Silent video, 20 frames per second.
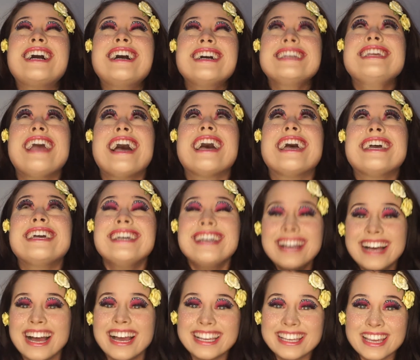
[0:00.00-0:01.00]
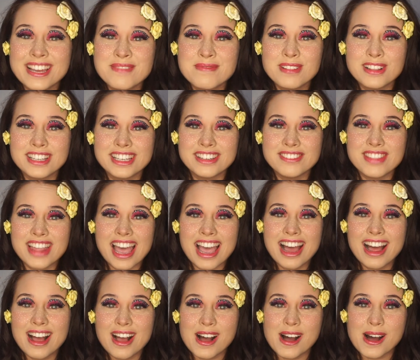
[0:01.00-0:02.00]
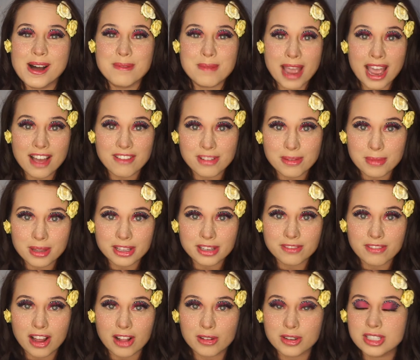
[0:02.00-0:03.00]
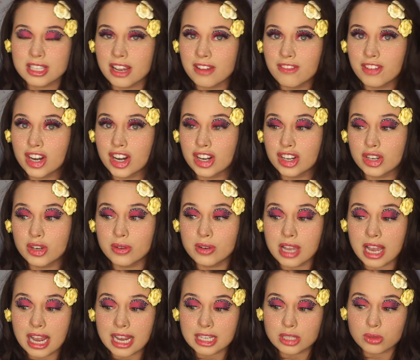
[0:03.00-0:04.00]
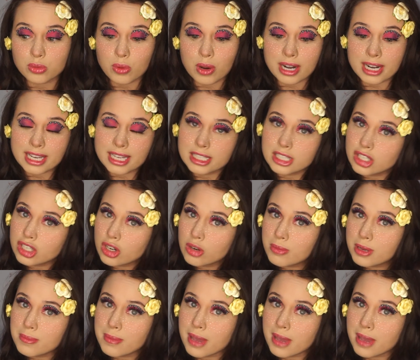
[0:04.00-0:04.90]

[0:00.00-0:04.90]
yay, I can't believe that. 500,000 followers, I figured you guys want to get to know me